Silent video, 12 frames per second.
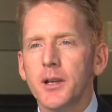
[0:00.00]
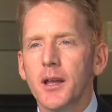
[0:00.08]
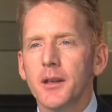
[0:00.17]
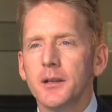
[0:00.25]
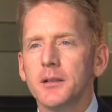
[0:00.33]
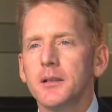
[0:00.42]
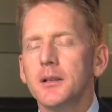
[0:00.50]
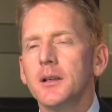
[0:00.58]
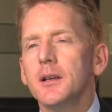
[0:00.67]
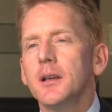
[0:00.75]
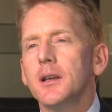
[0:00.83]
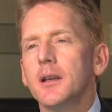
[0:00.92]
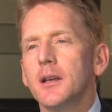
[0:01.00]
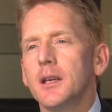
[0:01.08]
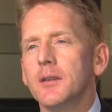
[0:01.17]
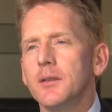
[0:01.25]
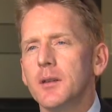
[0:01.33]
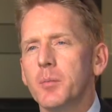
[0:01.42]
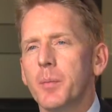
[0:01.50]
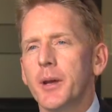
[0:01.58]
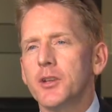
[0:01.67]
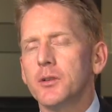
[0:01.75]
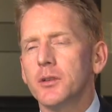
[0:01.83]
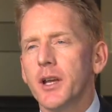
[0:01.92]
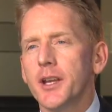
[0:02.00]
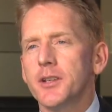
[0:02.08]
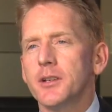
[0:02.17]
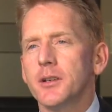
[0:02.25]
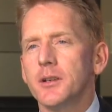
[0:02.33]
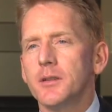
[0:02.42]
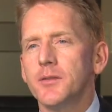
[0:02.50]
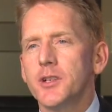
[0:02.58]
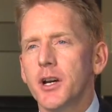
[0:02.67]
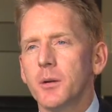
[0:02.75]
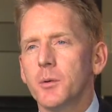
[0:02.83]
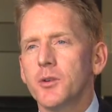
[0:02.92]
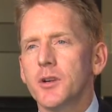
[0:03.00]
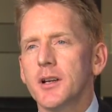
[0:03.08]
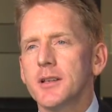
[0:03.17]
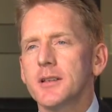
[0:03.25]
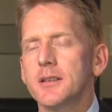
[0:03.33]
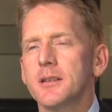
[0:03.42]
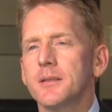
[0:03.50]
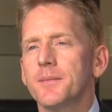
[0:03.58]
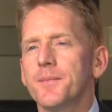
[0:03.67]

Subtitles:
another, given the perpetual nature of charitable trusts.